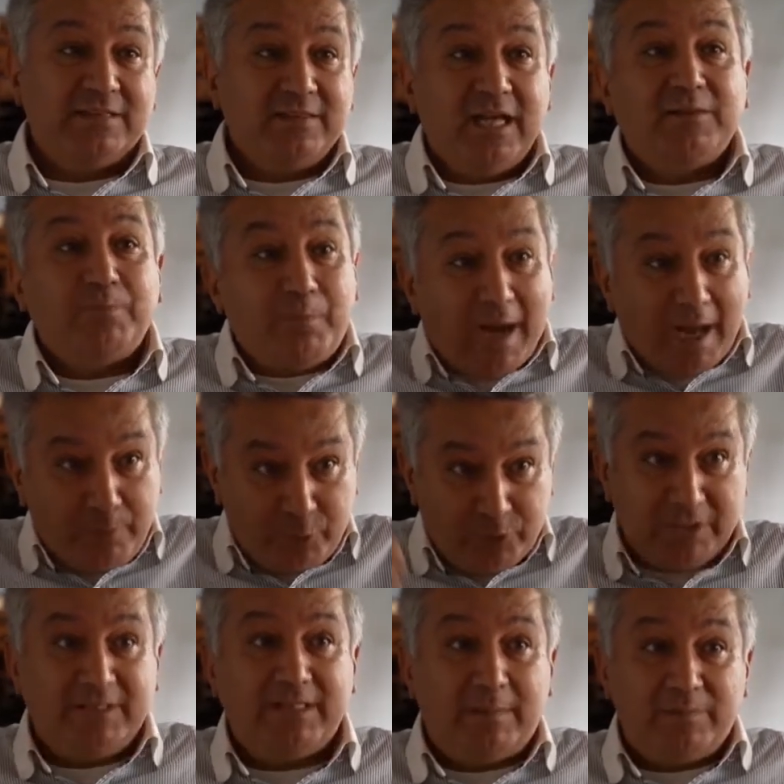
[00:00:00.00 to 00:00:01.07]
Not by
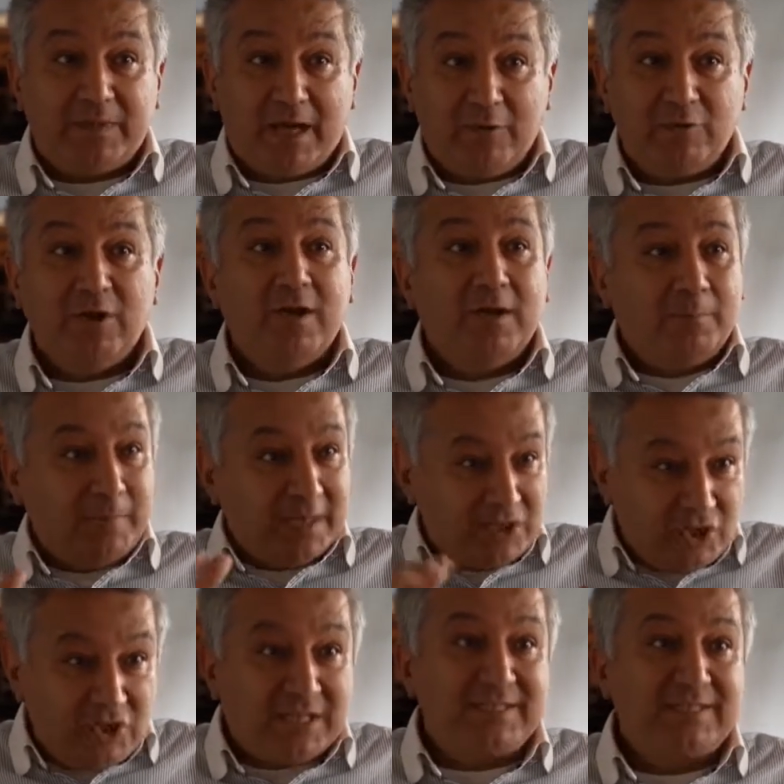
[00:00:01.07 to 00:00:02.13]
putting them down,
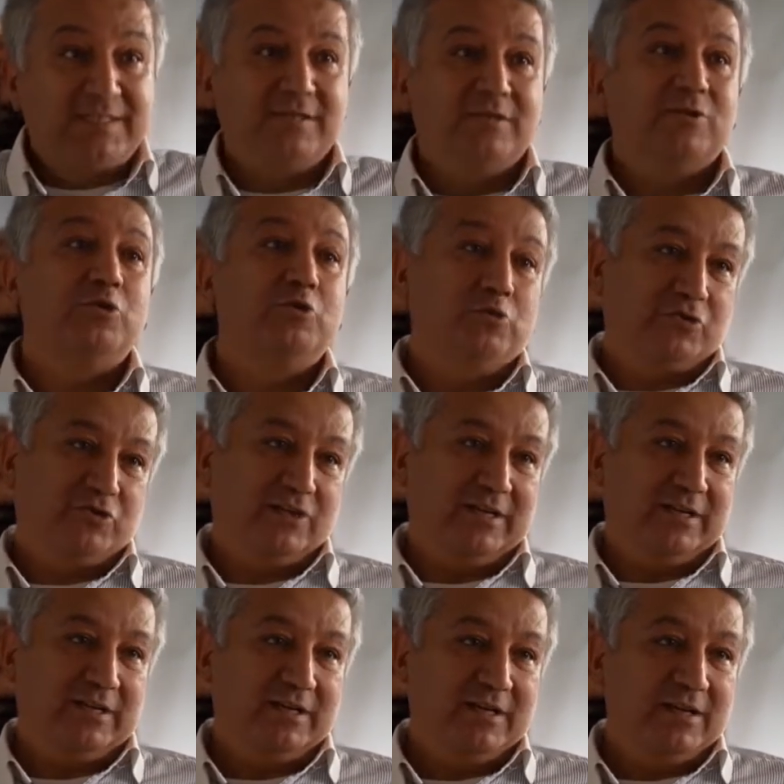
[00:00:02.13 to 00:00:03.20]
but just neutering.